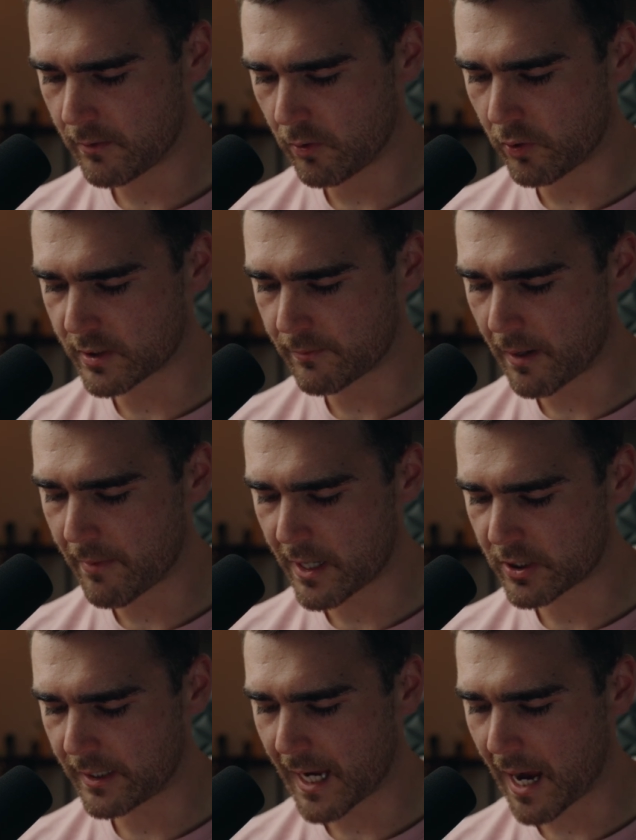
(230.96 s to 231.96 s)
Awesome. I'm
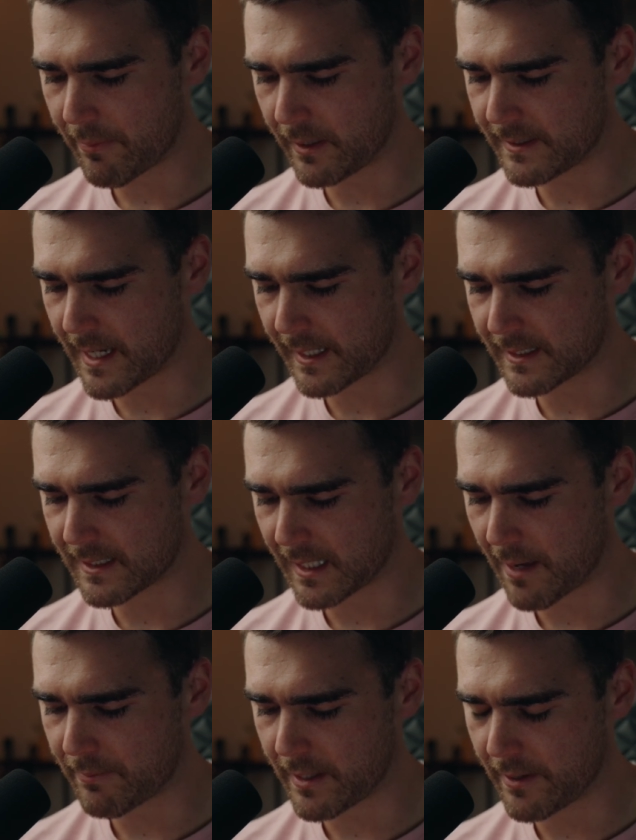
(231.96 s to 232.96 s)
actually happy to take a
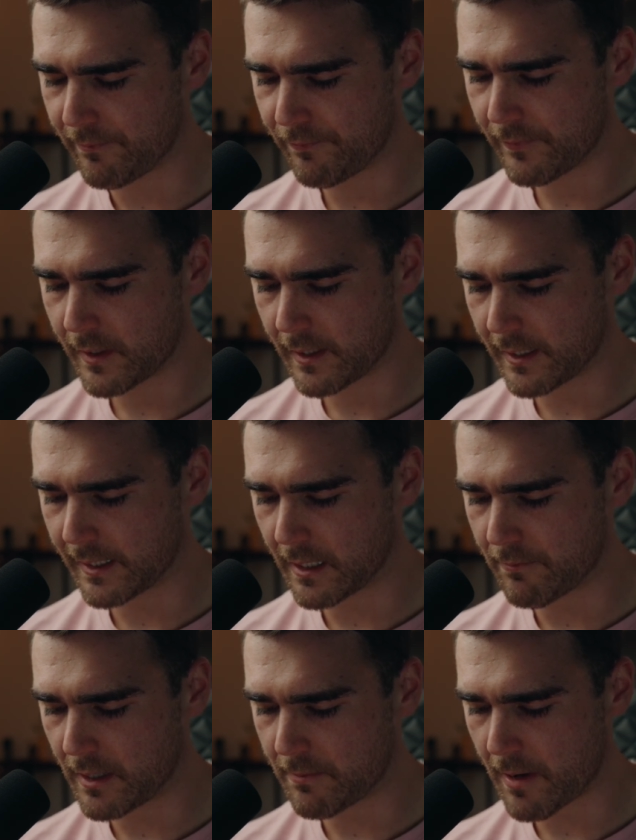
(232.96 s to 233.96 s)
slap there. Going to get
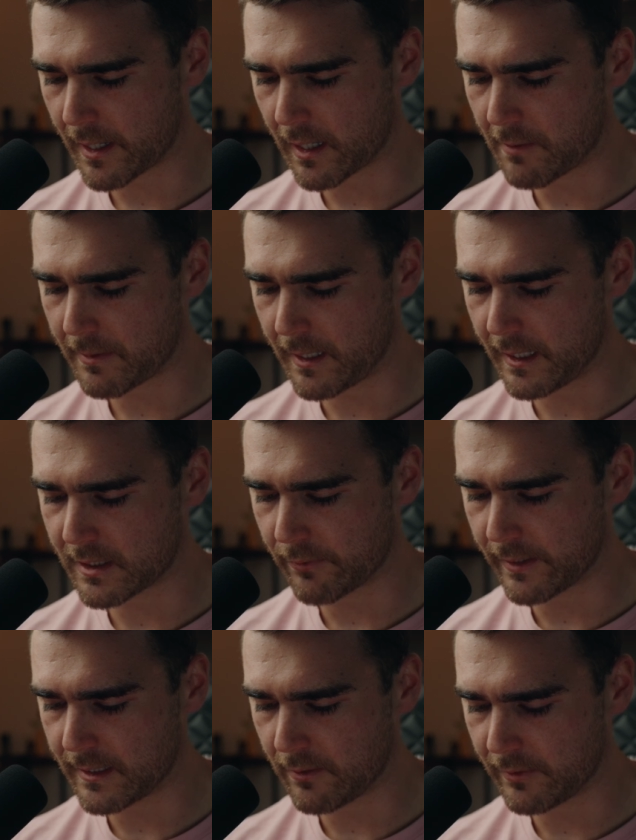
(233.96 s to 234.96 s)
a mini P.E.K.K.A. up here so
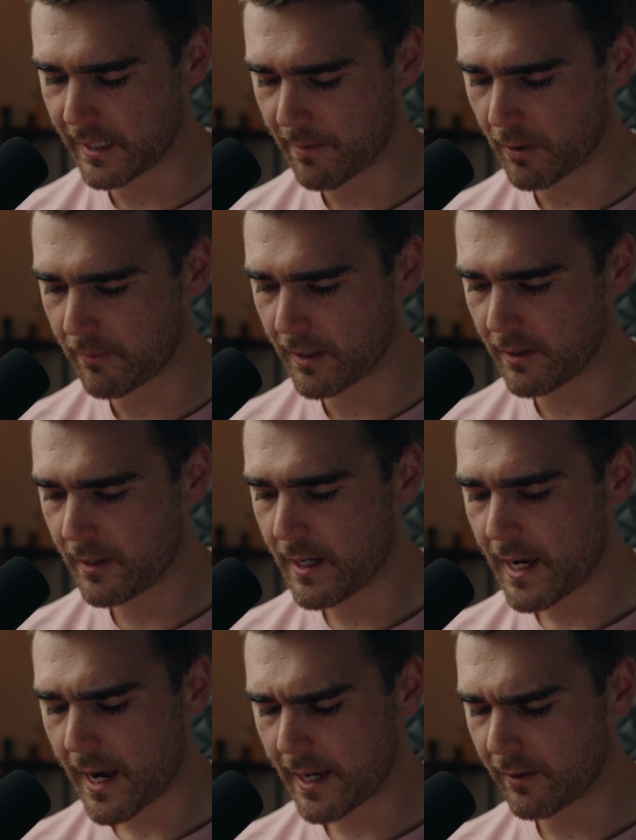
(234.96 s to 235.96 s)
we can deal with that bomber.
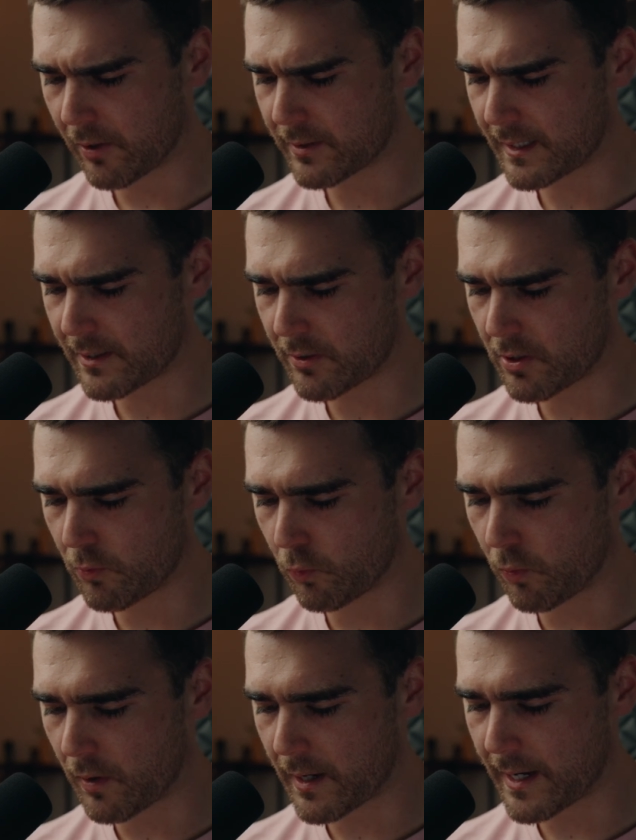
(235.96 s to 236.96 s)
And honestly, I don't know
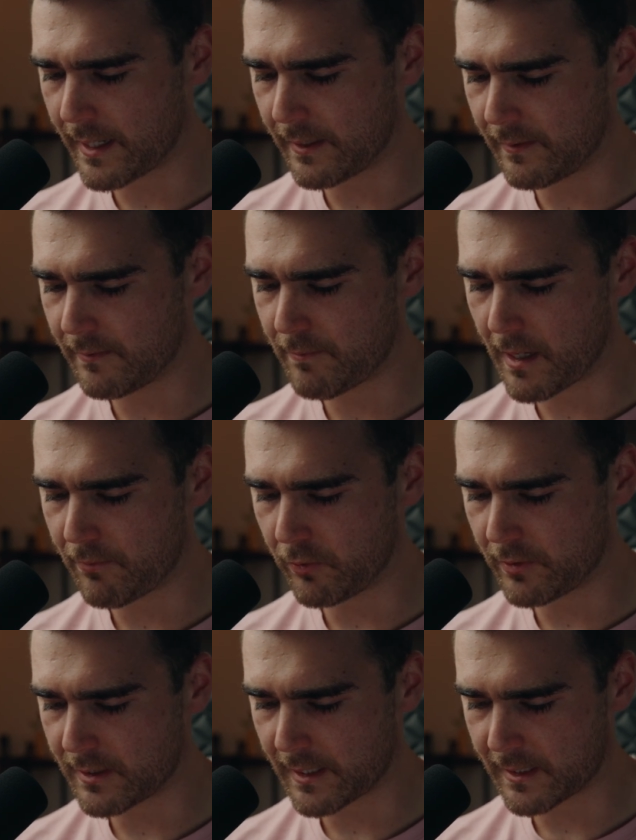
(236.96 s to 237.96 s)
why
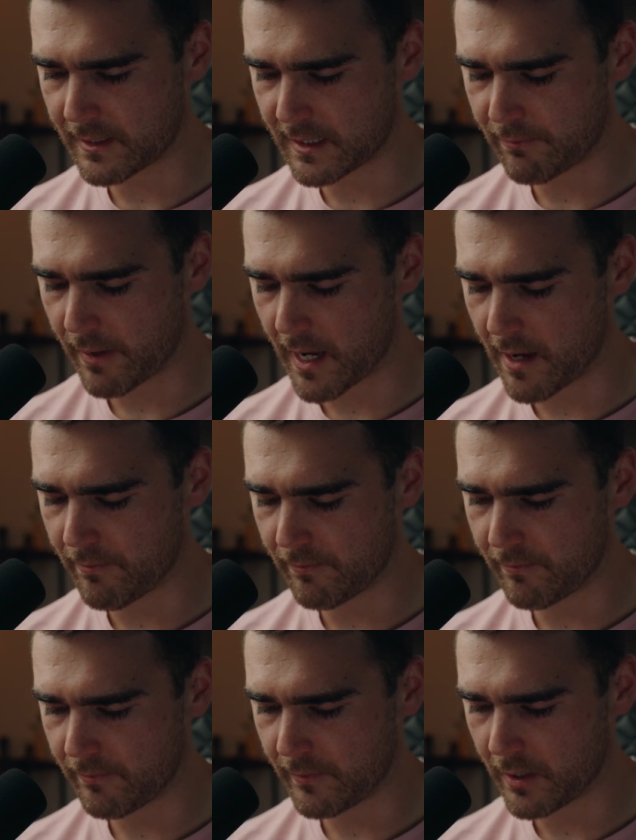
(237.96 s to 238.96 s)
people just like to spam,
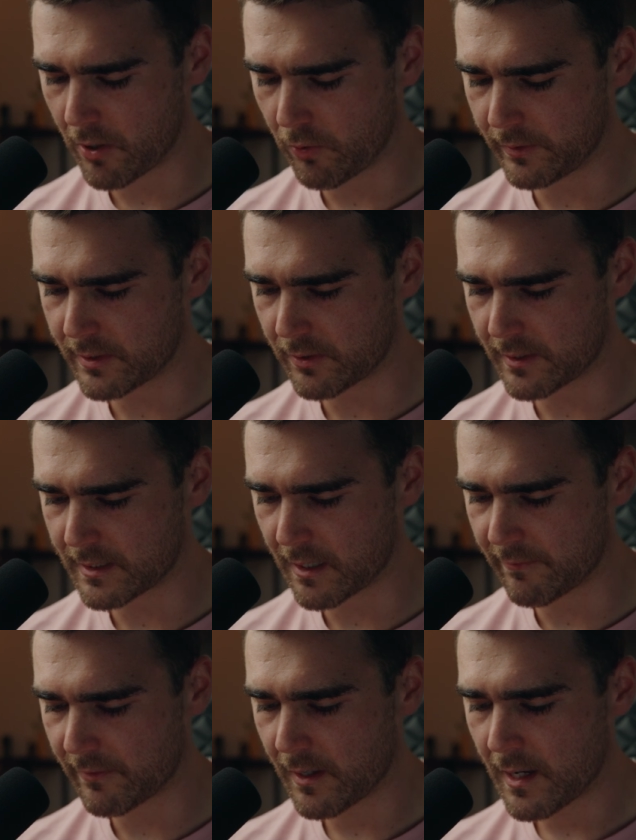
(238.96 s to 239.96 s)
you know, all this sort of
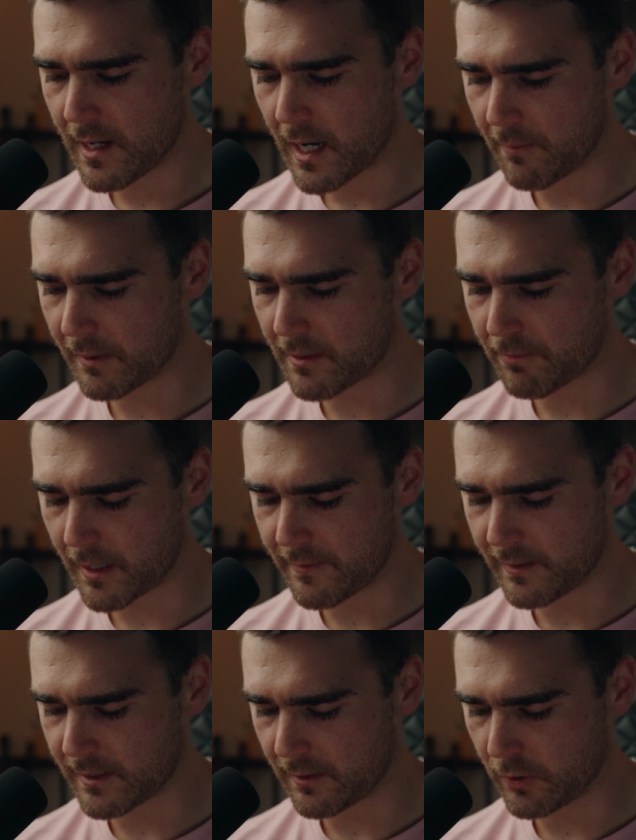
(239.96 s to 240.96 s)
stuff. I'm going to play
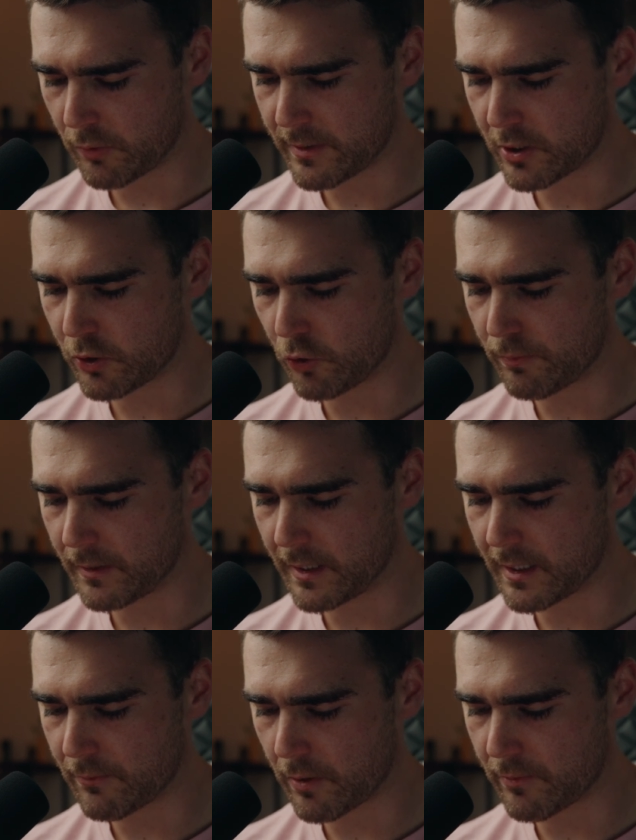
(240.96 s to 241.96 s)
this a little bit
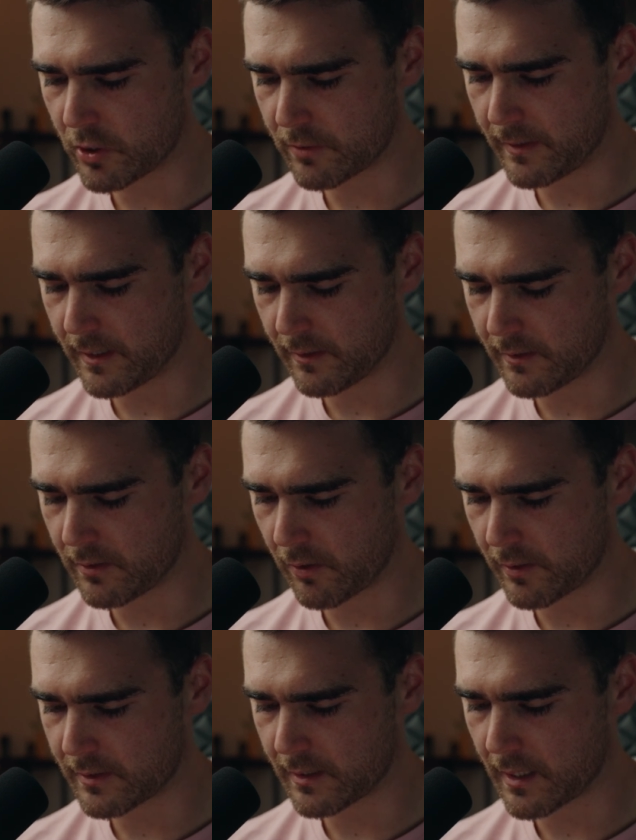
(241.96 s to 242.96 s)
stupidly at the moment just because,
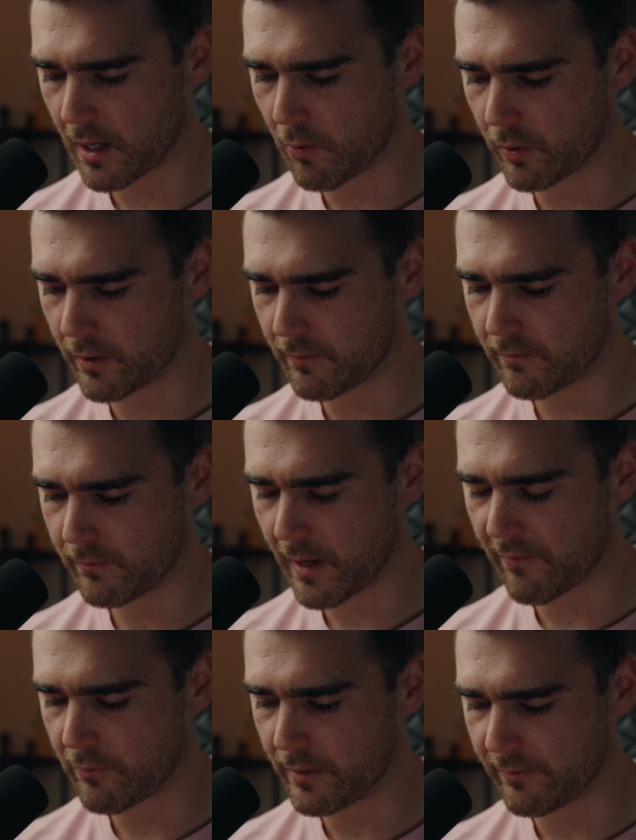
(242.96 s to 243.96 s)
honestly, I want to
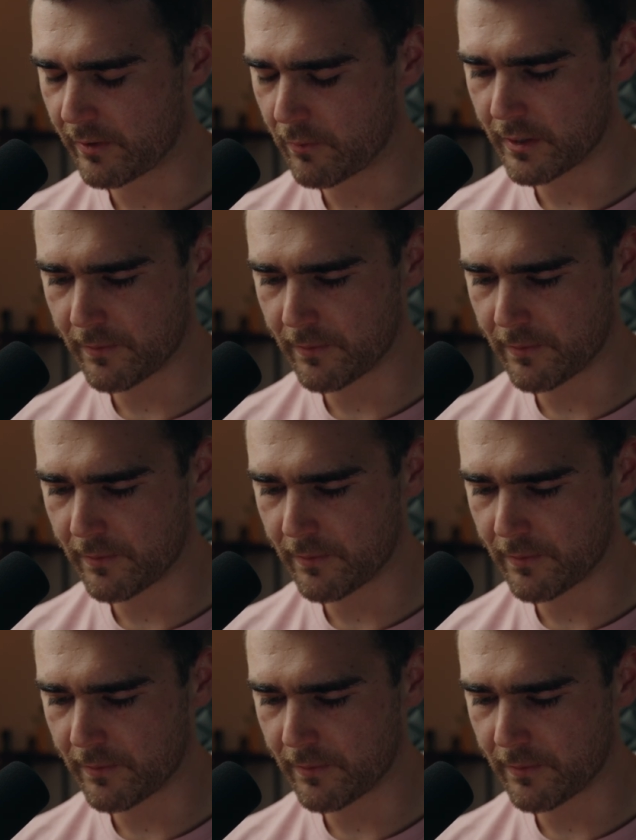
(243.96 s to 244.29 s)
have a bit of fun with